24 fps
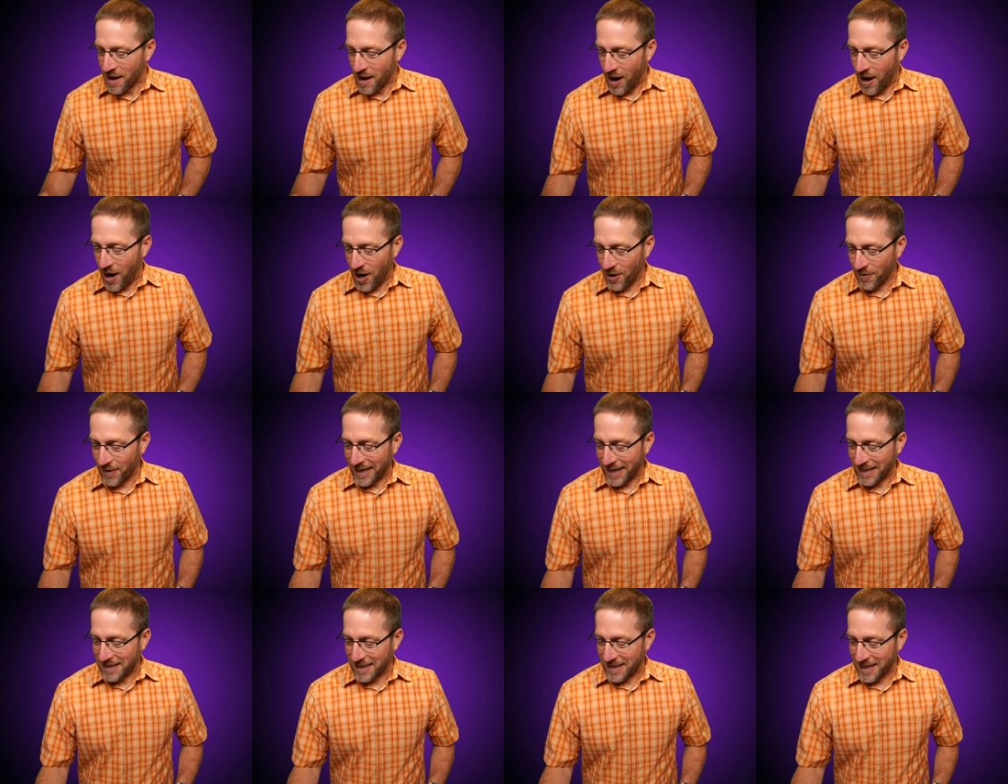All
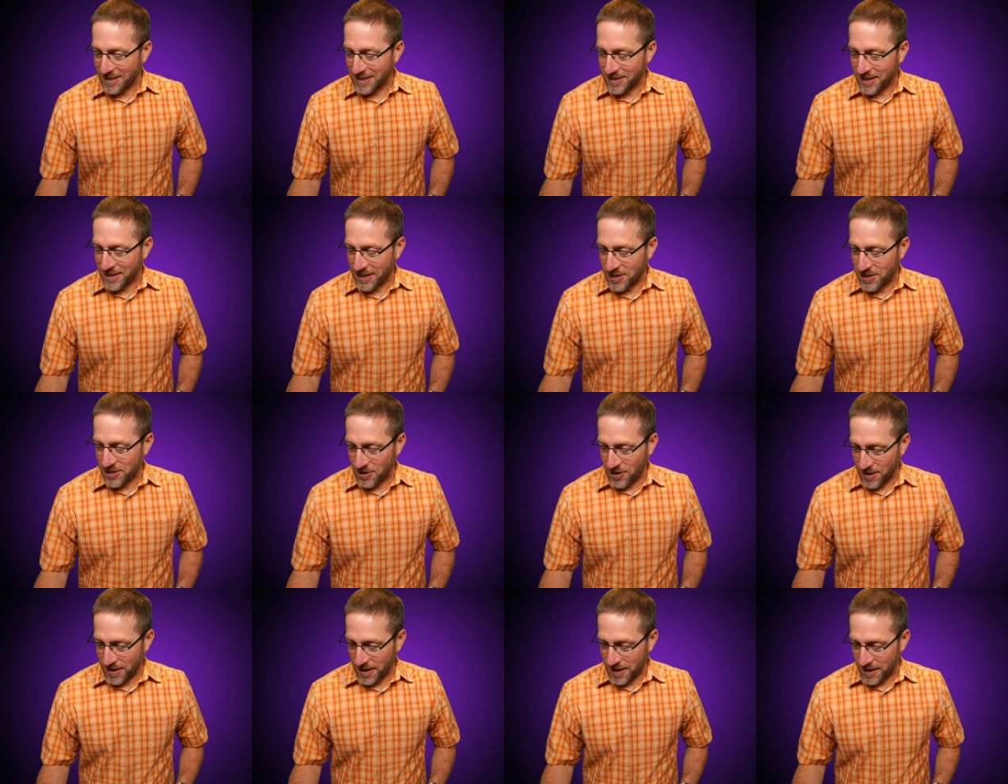right, let's get
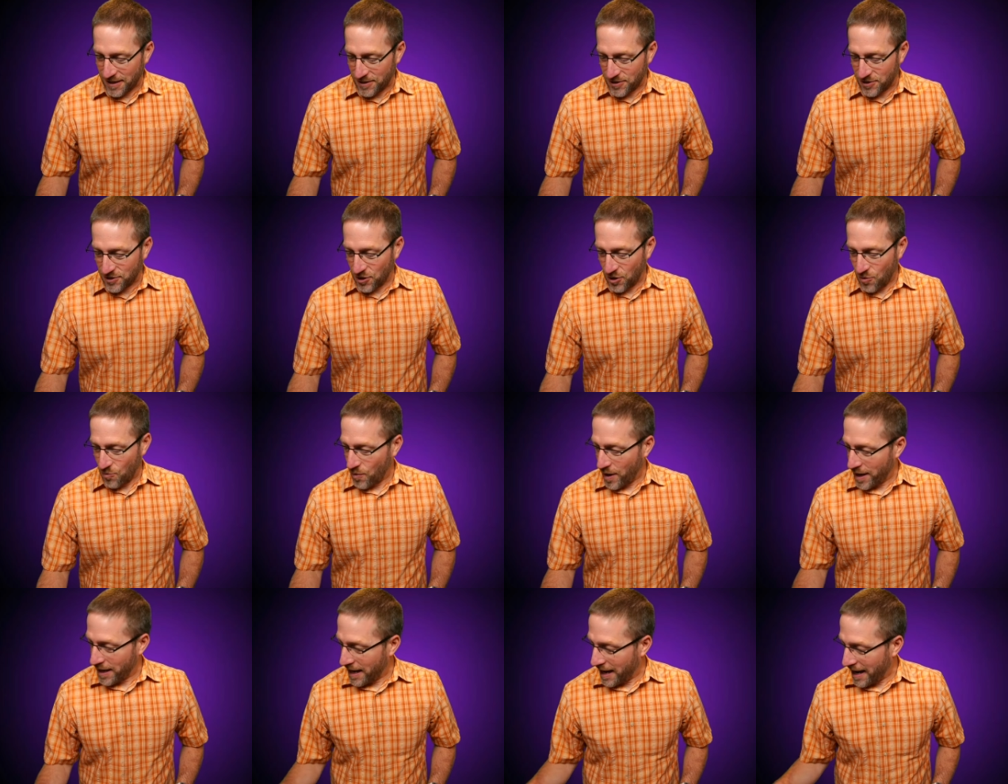started. So
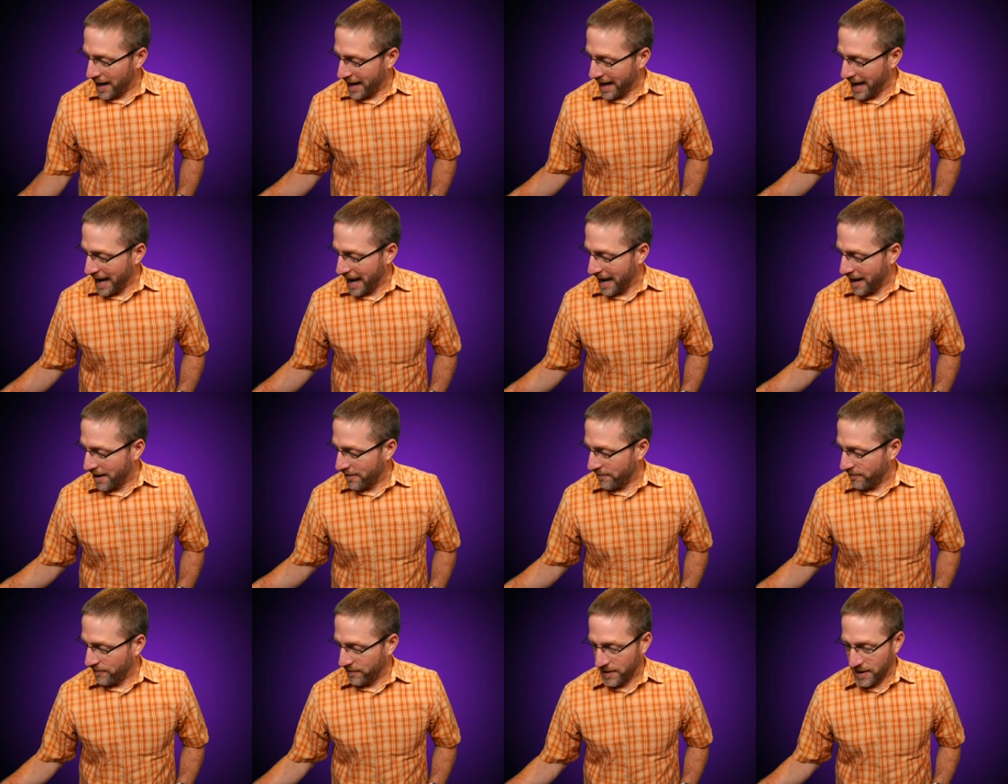what I
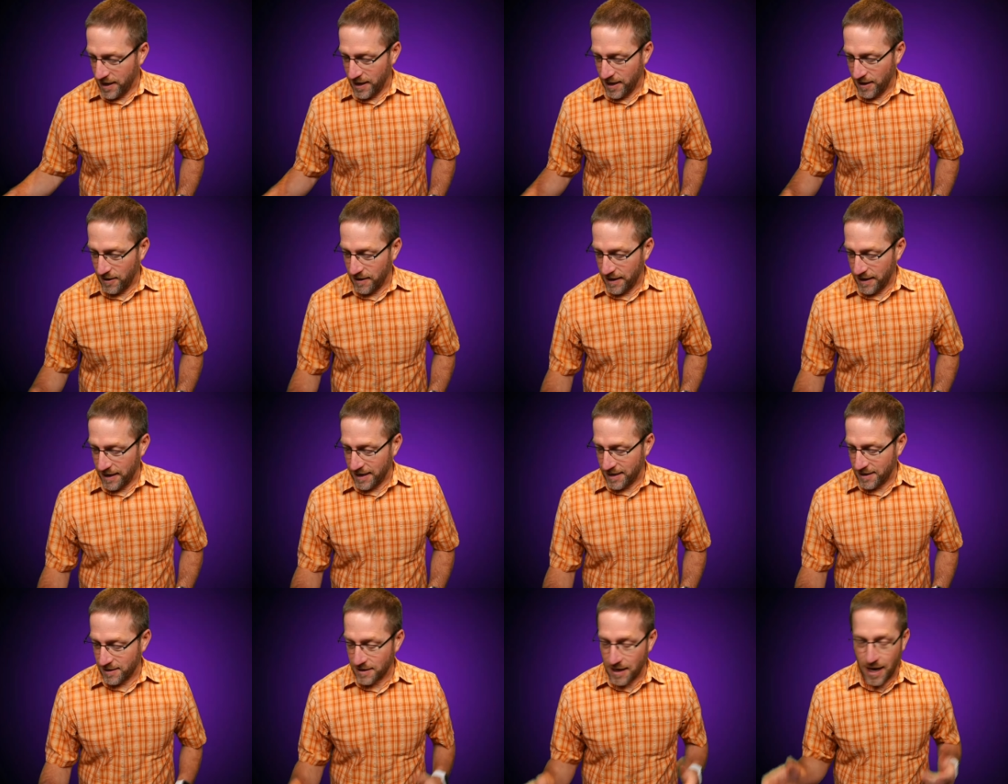have here is